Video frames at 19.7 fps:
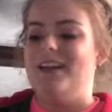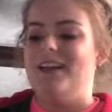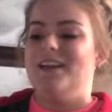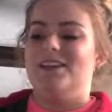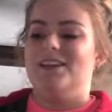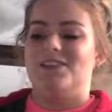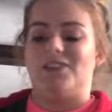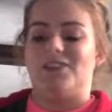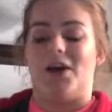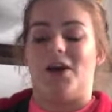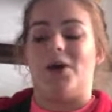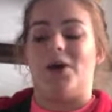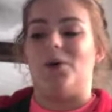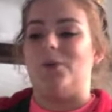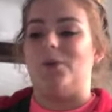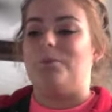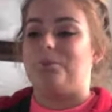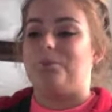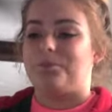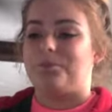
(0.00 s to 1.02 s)
So
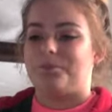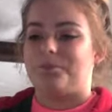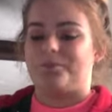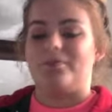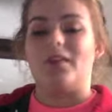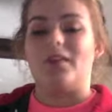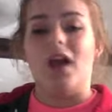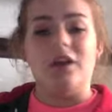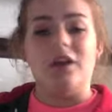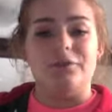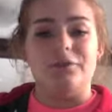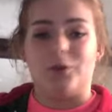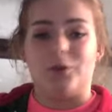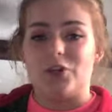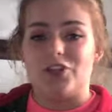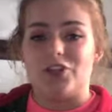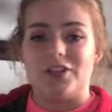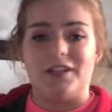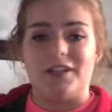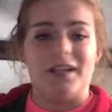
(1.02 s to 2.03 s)

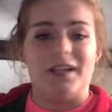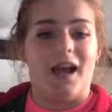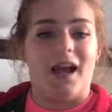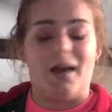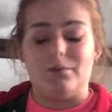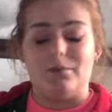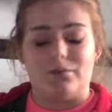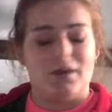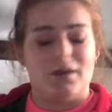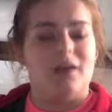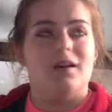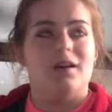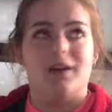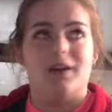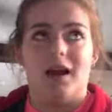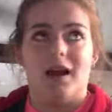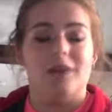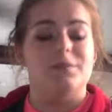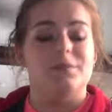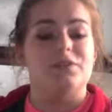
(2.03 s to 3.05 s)
unfortunately,
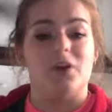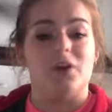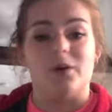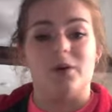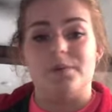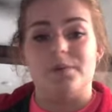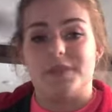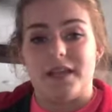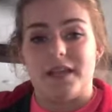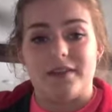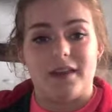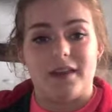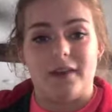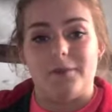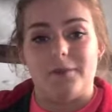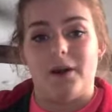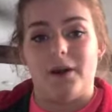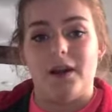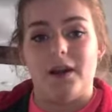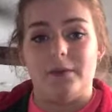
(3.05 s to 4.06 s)
I'm so upset that I'm
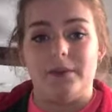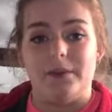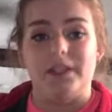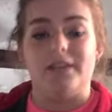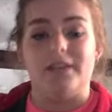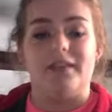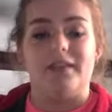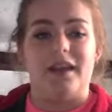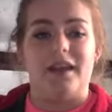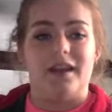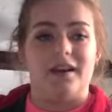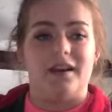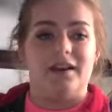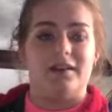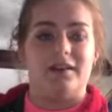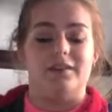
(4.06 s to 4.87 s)
not able to get the edited